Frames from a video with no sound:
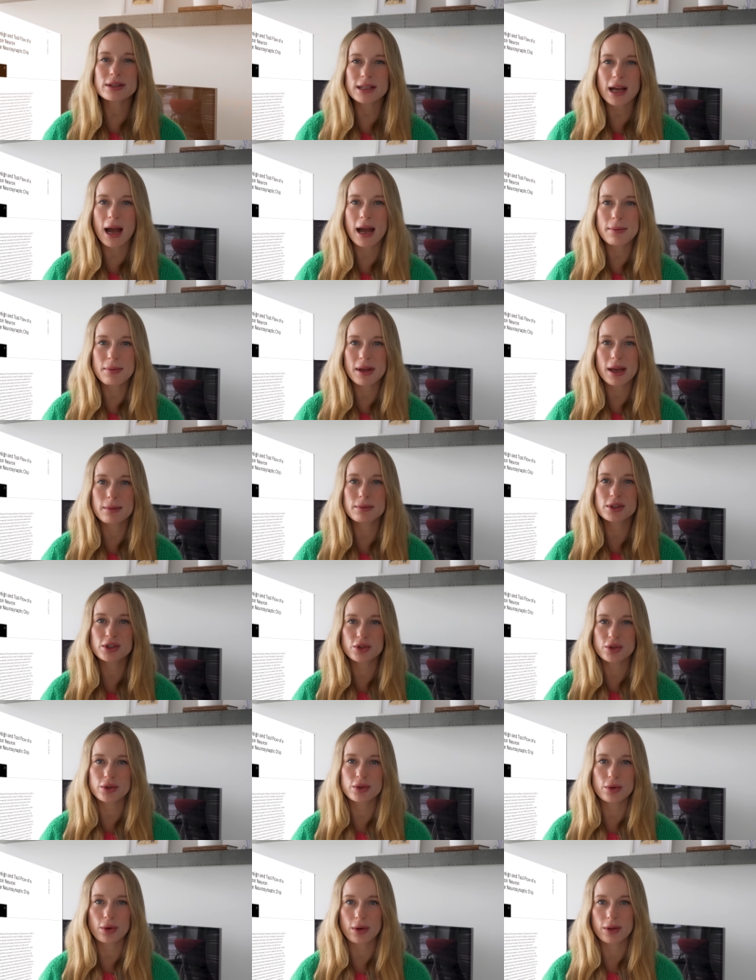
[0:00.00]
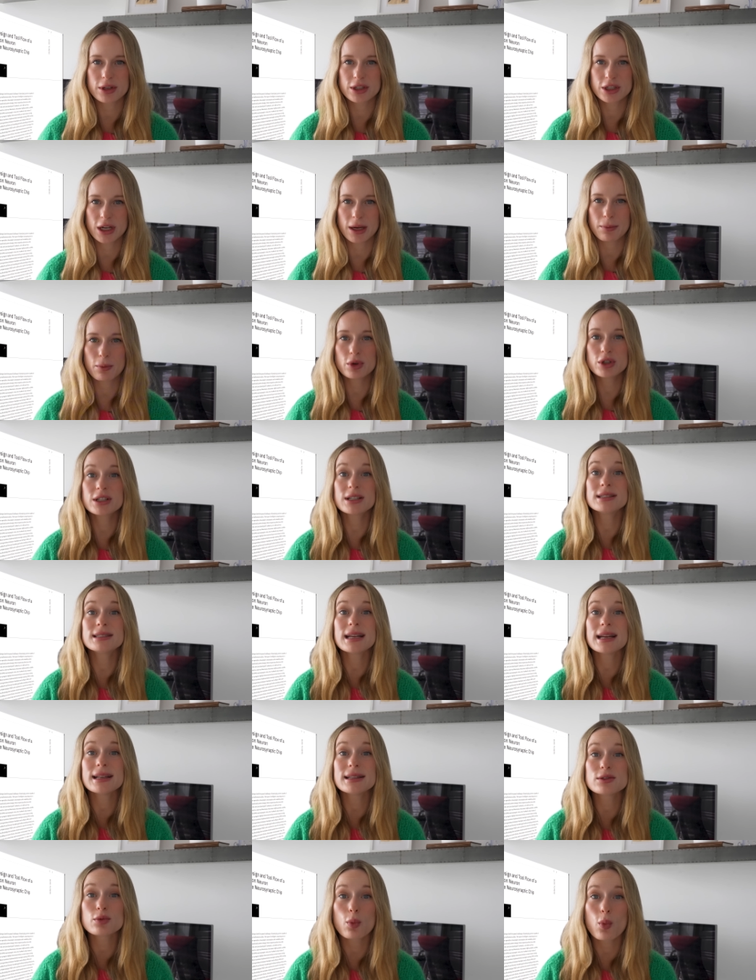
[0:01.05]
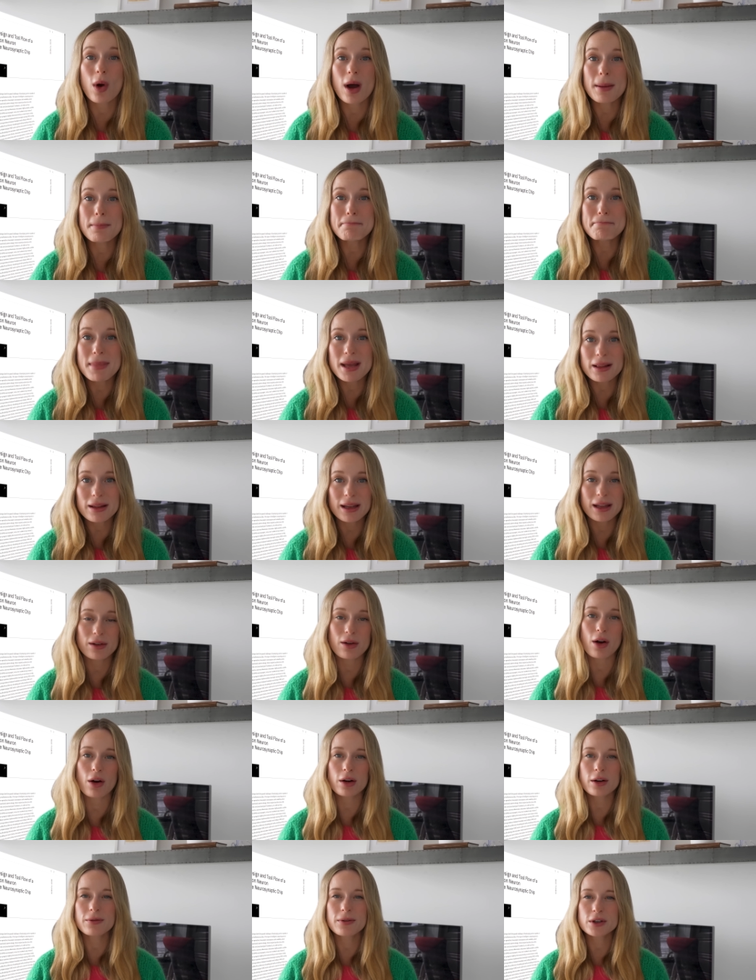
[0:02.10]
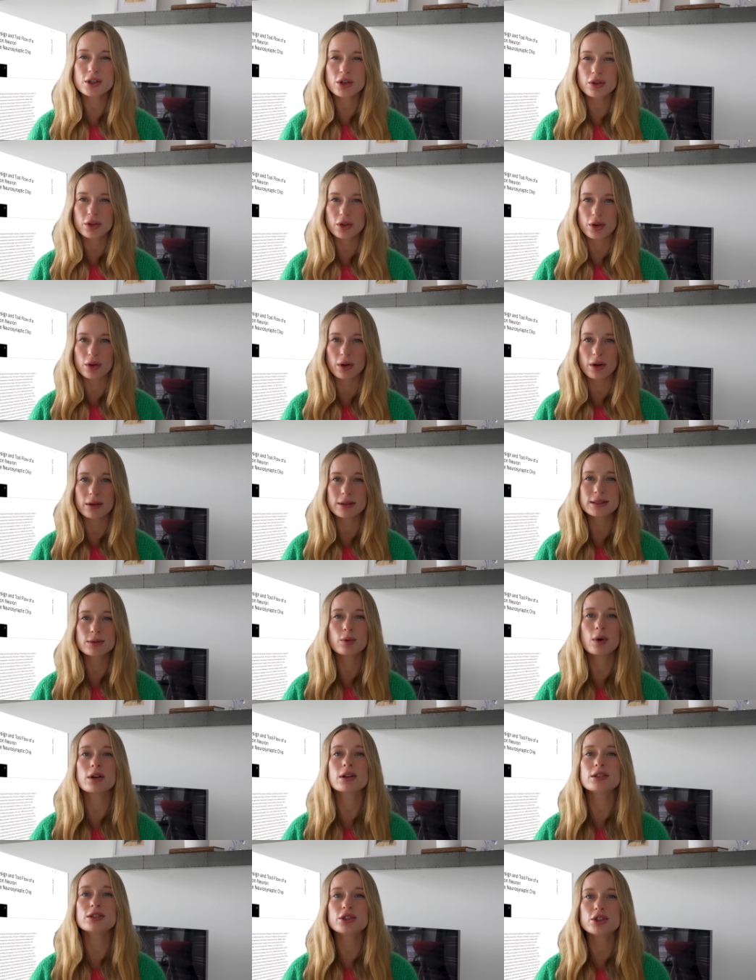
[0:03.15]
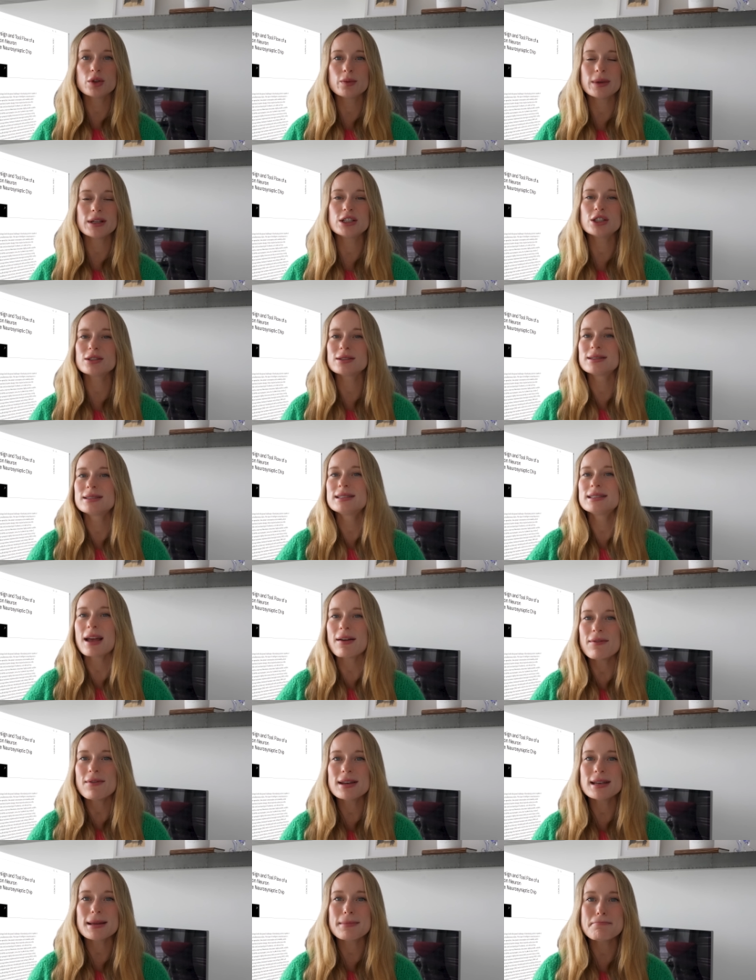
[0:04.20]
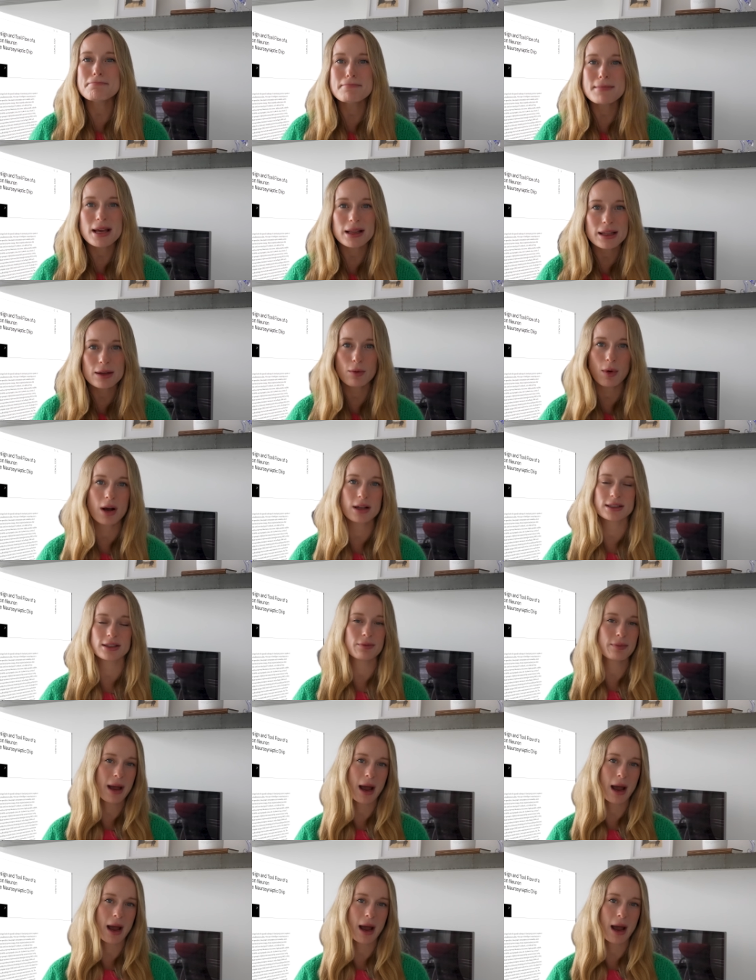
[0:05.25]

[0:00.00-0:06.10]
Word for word: is IBM's TrueNorth chip, which contains 1 million artificial neurons while consuming just 70 milliwatts of